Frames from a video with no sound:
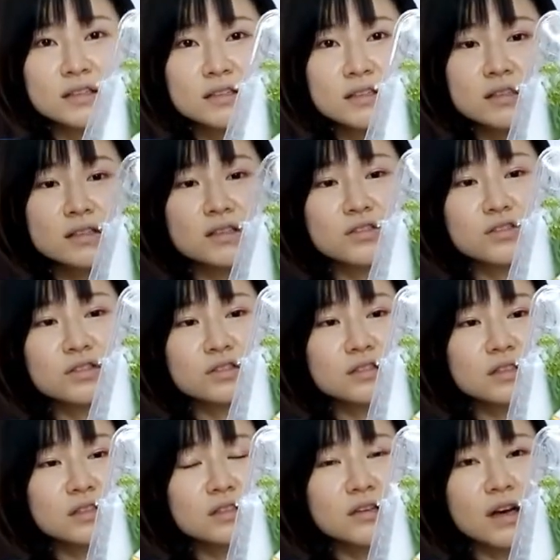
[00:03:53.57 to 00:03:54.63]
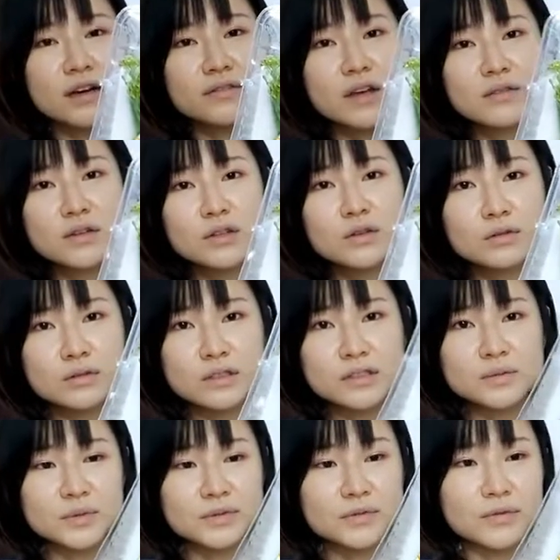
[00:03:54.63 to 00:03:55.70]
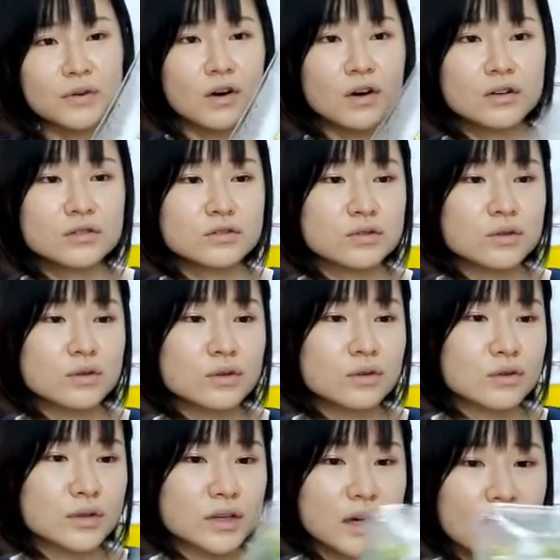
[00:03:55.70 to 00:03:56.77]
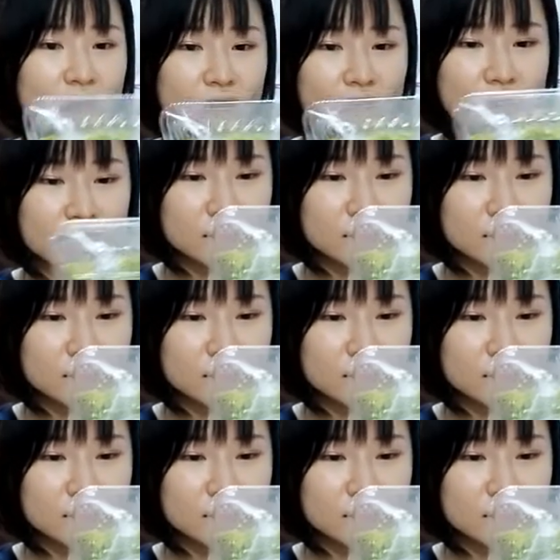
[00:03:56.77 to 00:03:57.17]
This is interesting. I've never cooked this before, so yeah,